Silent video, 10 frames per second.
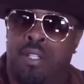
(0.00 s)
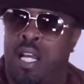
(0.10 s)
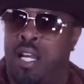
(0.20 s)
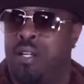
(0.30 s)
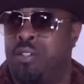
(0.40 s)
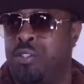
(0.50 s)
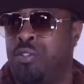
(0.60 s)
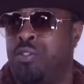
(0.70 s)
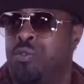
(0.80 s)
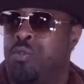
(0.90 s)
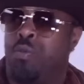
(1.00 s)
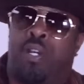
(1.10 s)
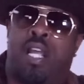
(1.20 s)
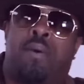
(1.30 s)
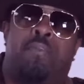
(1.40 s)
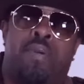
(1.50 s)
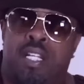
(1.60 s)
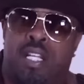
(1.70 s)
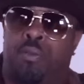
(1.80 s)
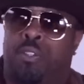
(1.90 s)
that you, you, play a
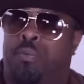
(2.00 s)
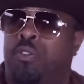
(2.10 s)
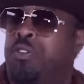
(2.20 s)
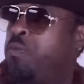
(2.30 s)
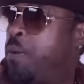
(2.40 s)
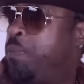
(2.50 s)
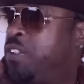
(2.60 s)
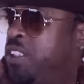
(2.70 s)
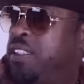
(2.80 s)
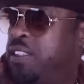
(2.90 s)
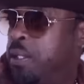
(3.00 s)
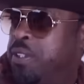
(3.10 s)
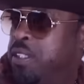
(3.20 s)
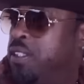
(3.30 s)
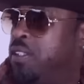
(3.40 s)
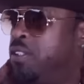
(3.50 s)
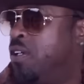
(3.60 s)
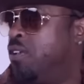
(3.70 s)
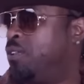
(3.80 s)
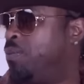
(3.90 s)
beat, it was supposed to represent something. You right.
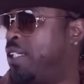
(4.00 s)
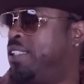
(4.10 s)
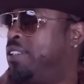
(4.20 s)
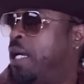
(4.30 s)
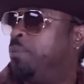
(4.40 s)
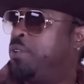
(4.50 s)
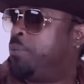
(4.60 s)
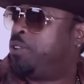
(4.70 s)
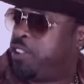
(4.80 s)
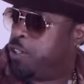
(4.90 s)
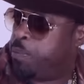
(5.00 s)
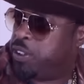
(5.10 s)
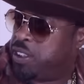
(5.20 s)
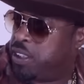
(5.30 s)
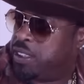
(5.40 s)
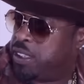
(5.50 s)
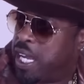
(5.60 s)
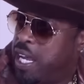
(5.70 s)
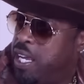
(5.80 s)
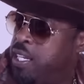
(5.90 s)
know, it's like this. I'm I'm still pushing this
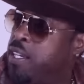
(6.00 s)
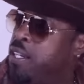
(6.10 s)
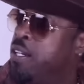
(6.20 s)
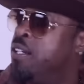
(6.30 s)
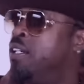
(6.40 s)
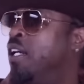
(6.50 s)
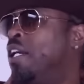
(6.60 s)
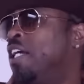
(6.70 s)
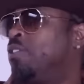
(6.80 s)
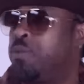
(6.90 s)
line, and that's